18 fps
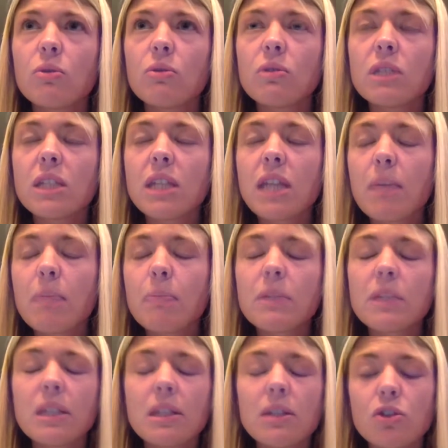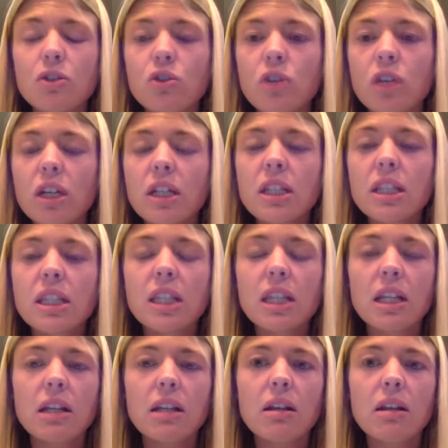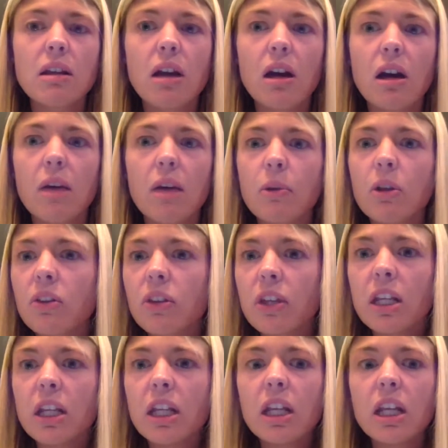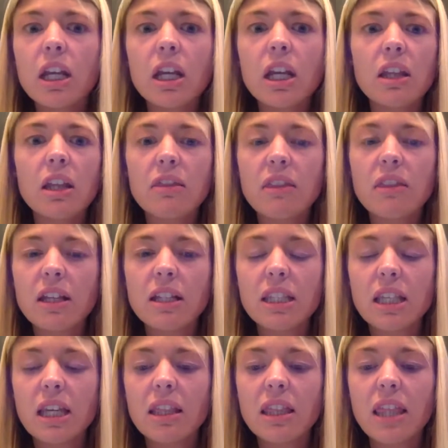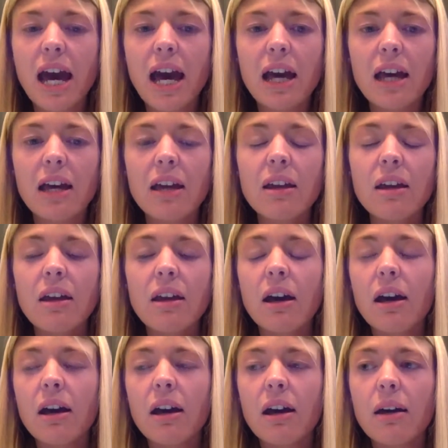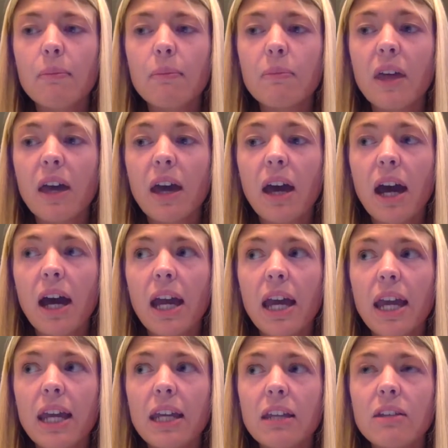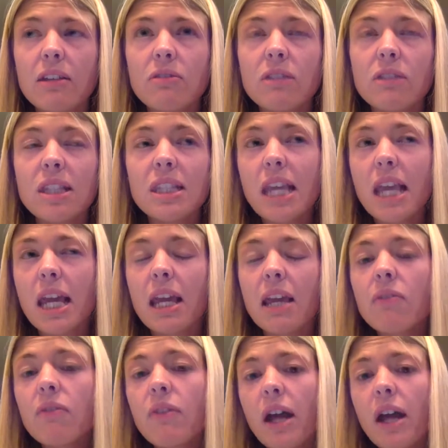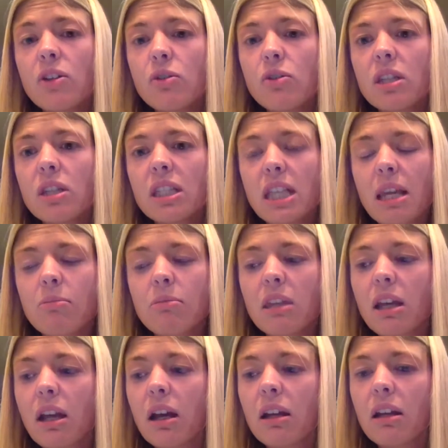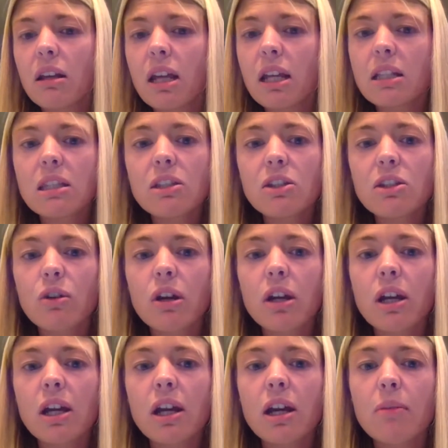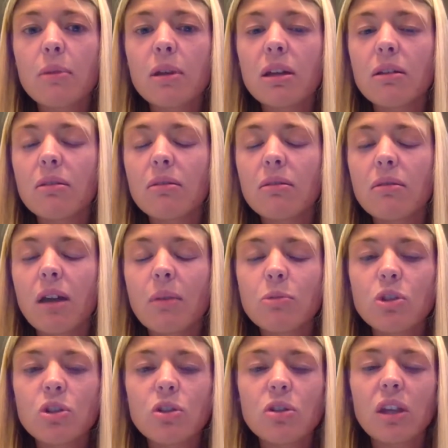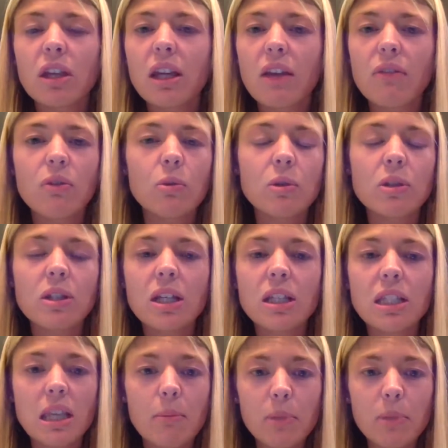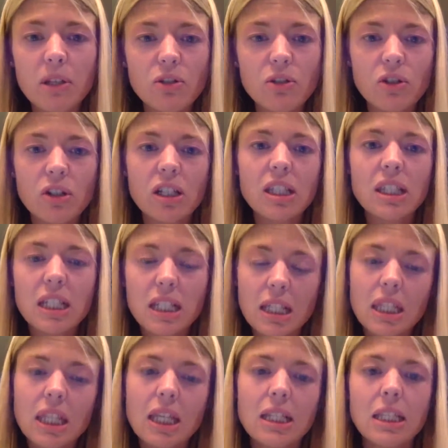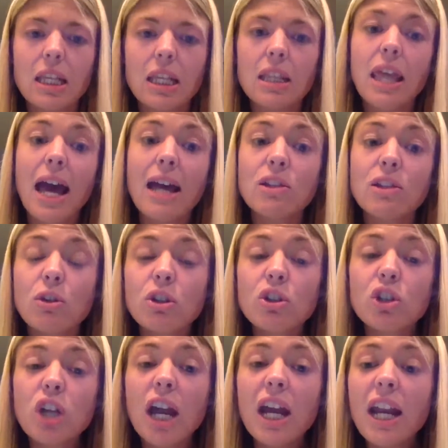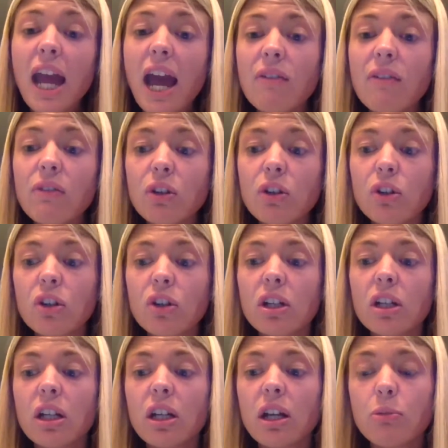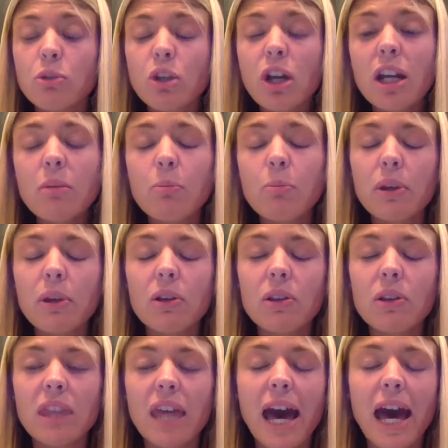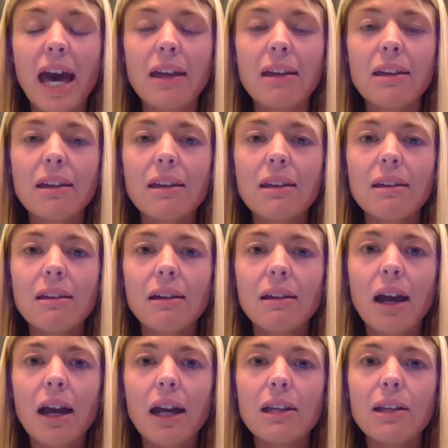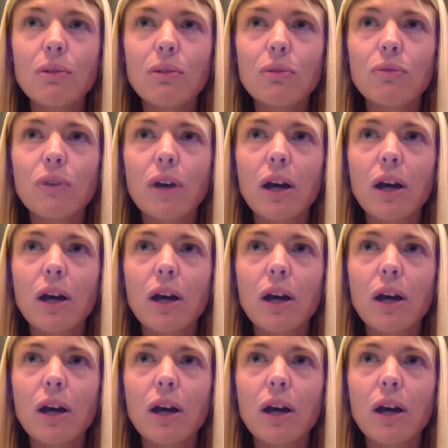tips and tricks and clean eating and things like that that I save. I do the same thing on Instagram, and I'm sure like everyone does on Pinterest and things like that. So I try to have I'm trying to build that kind of